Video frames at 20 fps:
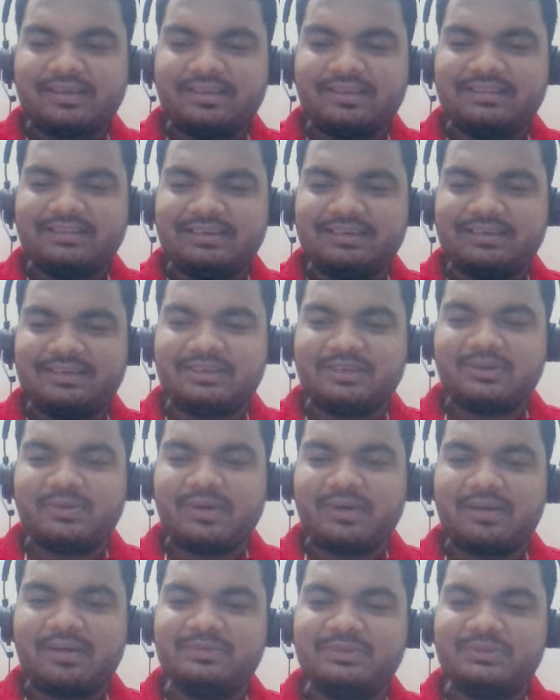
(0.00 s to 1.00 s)
Then you
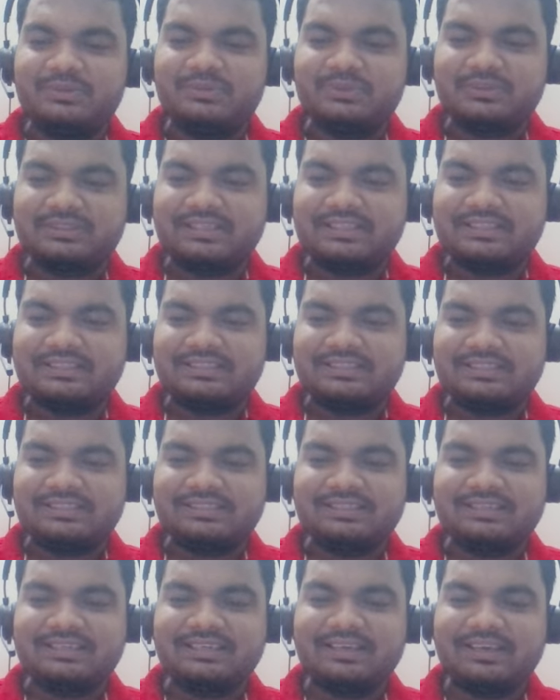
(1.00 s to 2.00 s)
have use
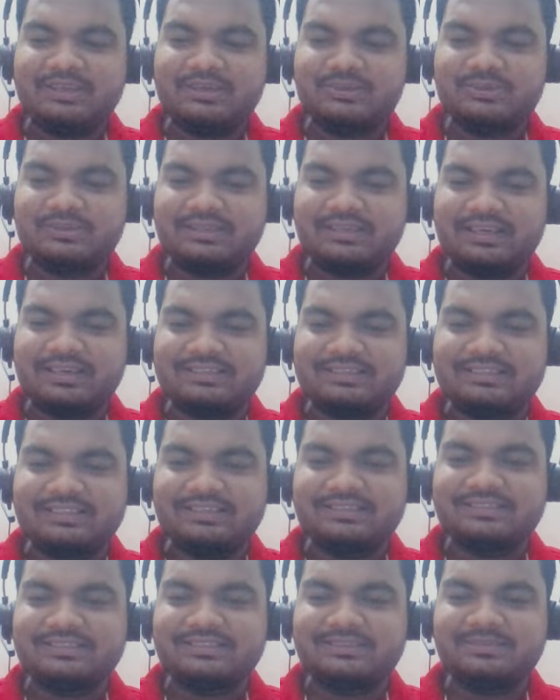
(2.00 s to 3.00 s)
cases using a
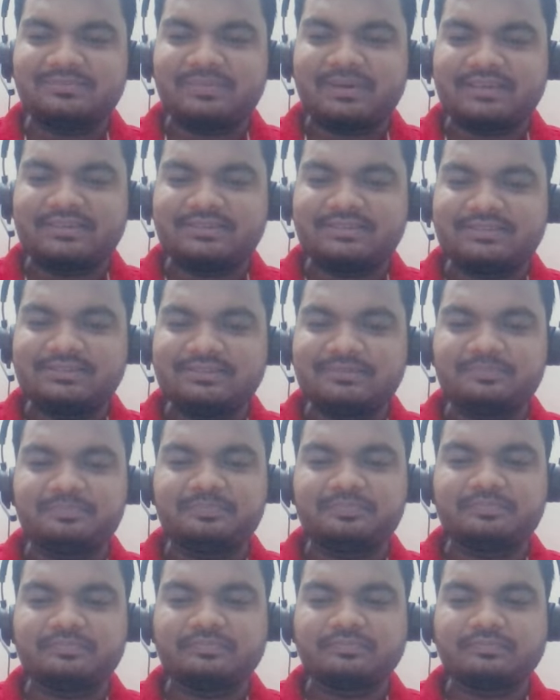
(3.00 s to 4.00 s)
singleton pattern,
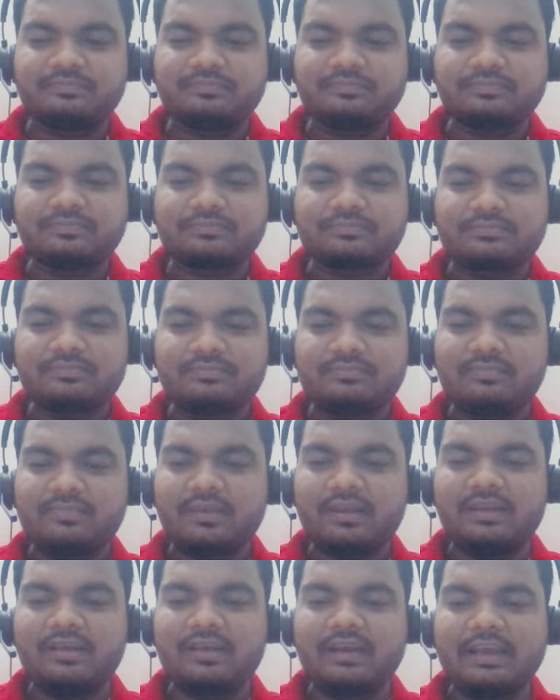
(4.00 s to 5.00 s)

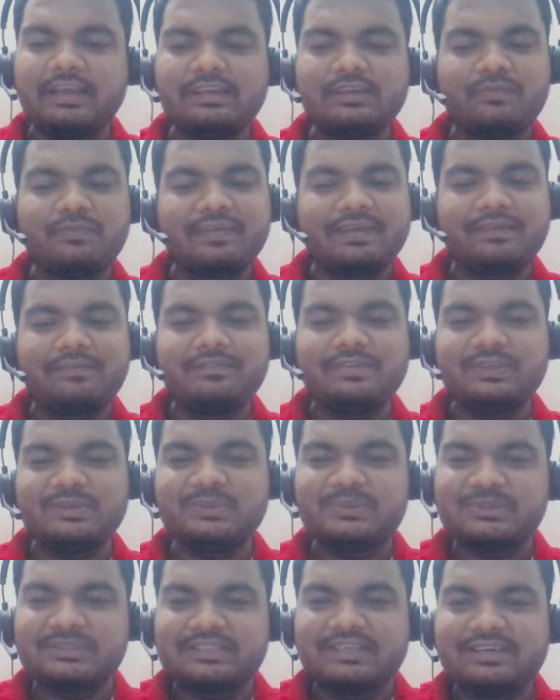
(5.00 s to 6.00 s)
right? Where we
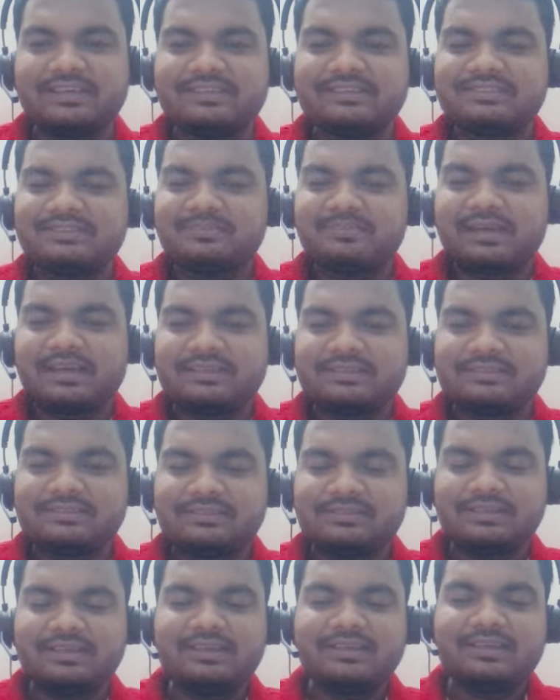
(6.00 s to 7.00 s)
use singleton pattern,
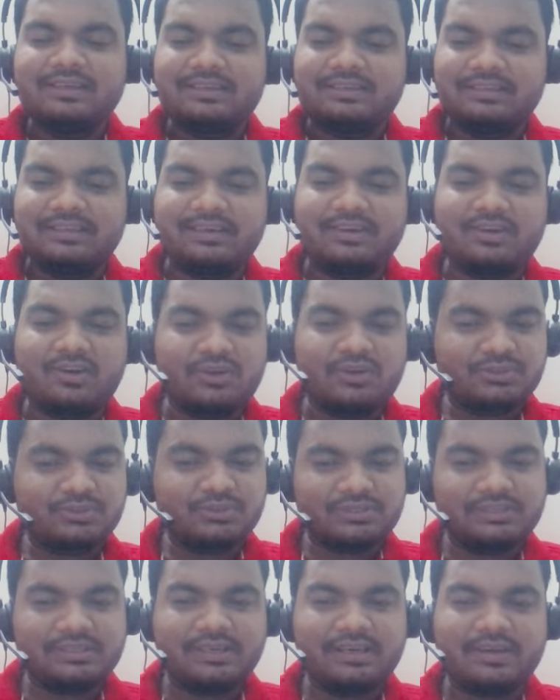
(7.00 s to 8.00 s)
the cross
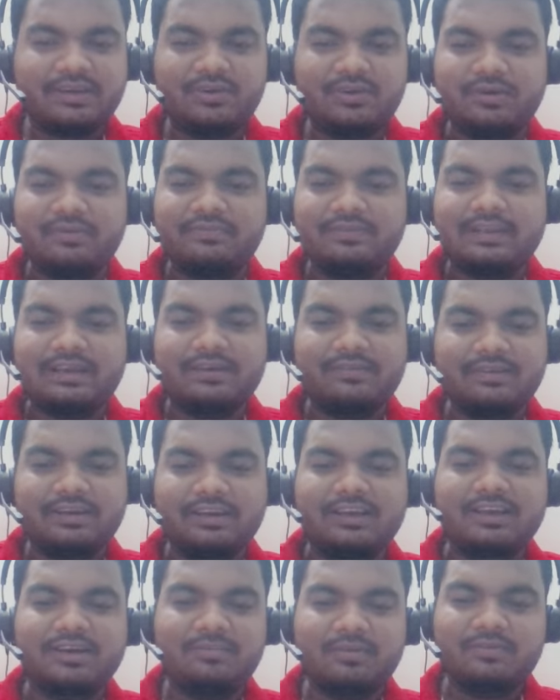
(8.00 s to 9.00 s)
question kind of that will
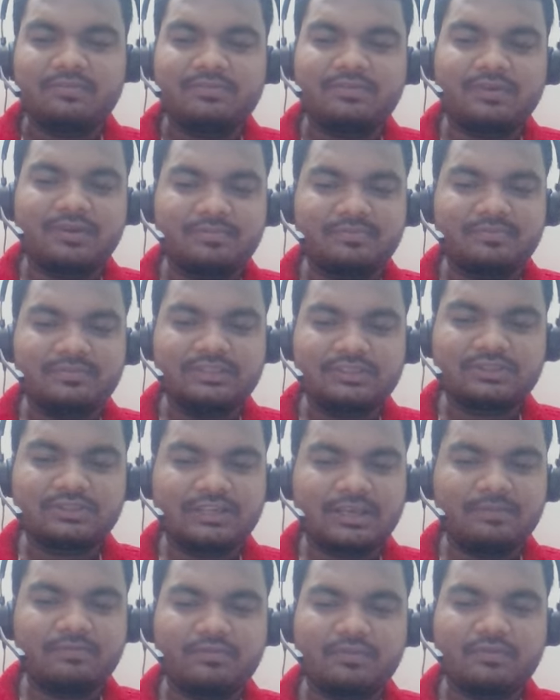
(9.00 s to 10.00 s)
come up from these
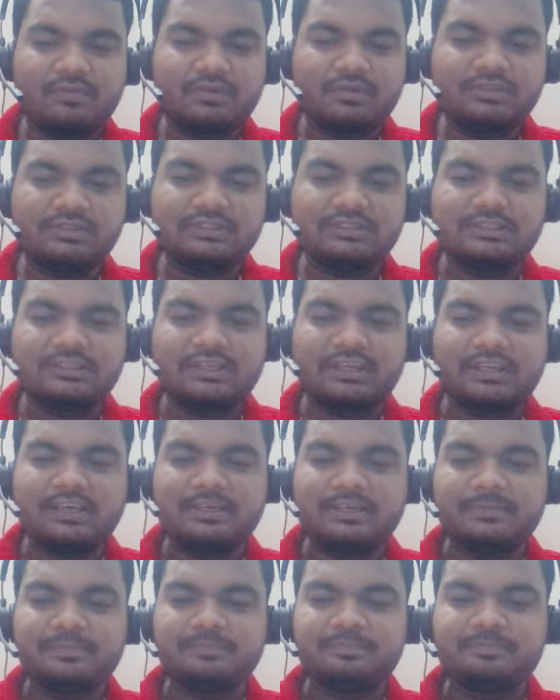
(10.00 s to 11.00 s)
type of questions,
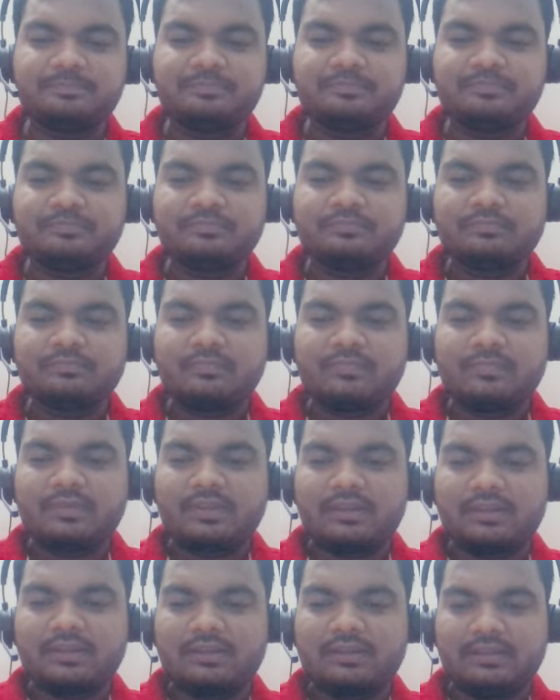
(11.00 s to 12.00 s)
right?
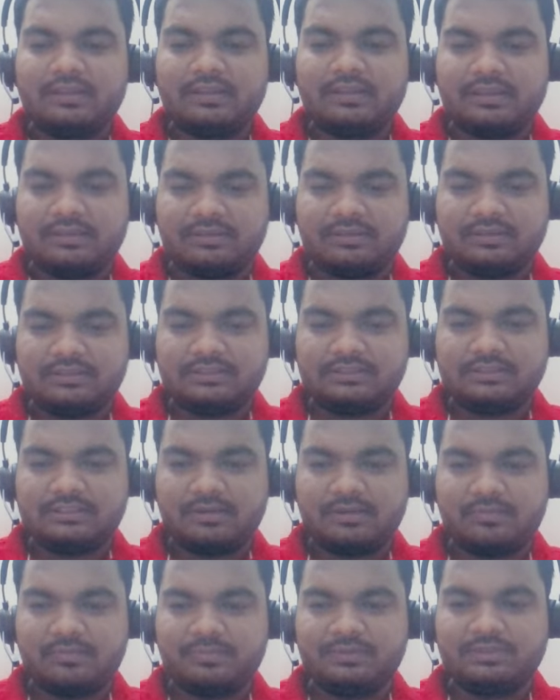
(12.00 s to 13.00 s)
Then
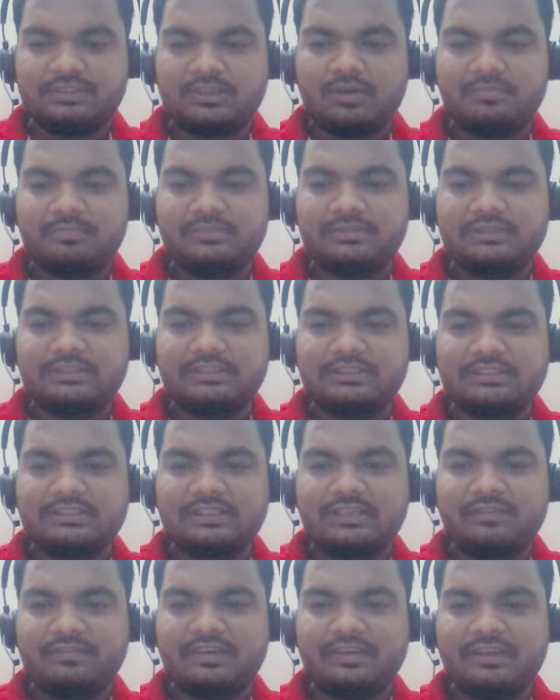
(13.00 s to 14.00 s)
some examples is
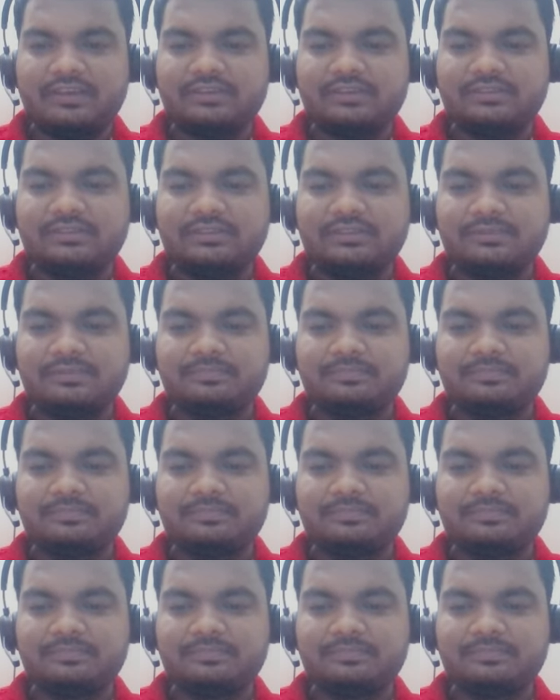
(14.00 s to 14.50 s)
given here.